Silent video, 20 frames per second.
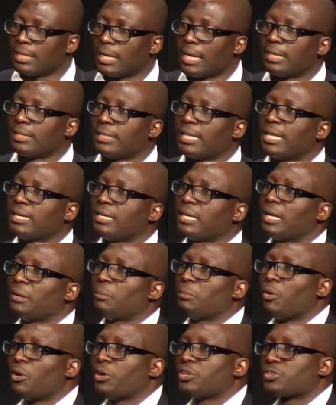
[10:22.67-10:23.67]
And then
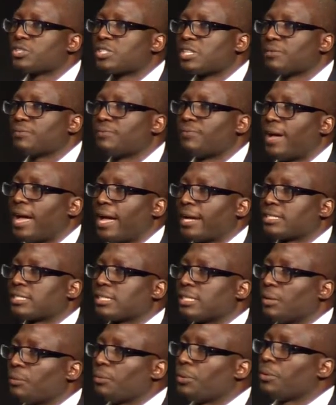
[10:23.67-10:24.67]
a more interesting
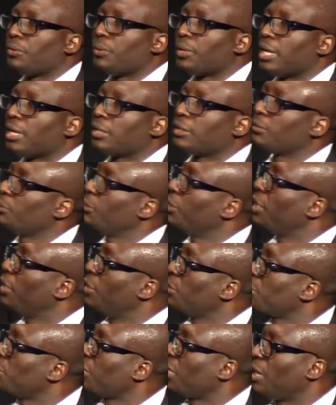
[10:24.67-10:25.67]
fact that we
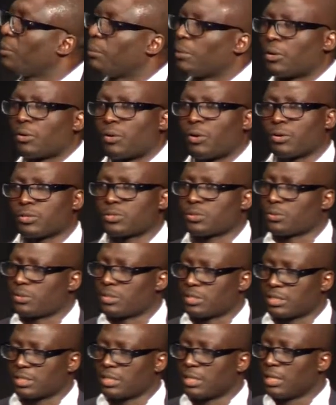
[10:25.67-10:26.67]
also came across
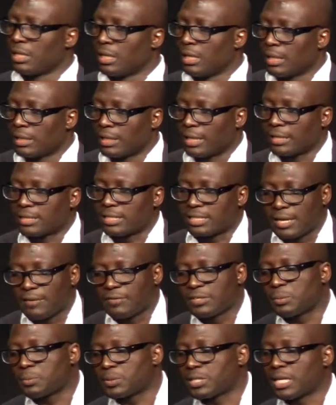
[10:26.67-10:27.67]
was that
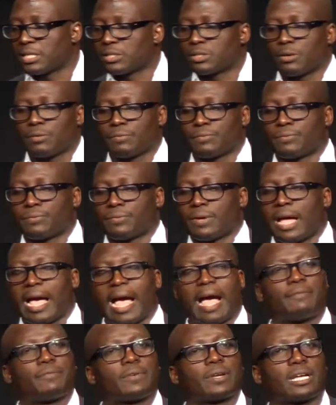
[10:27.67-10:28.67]
70% of
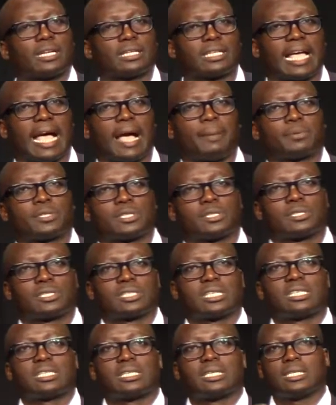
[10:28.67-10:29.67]
African capital
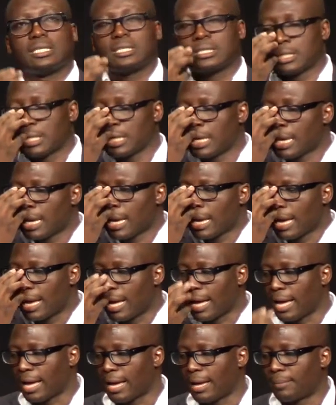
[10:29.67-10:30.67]
cities
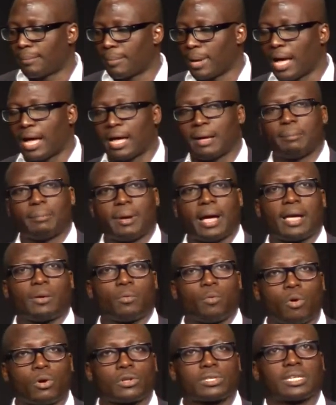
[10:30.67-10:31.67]
are by
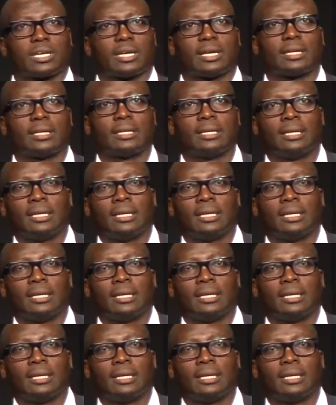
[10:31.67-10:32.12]
water.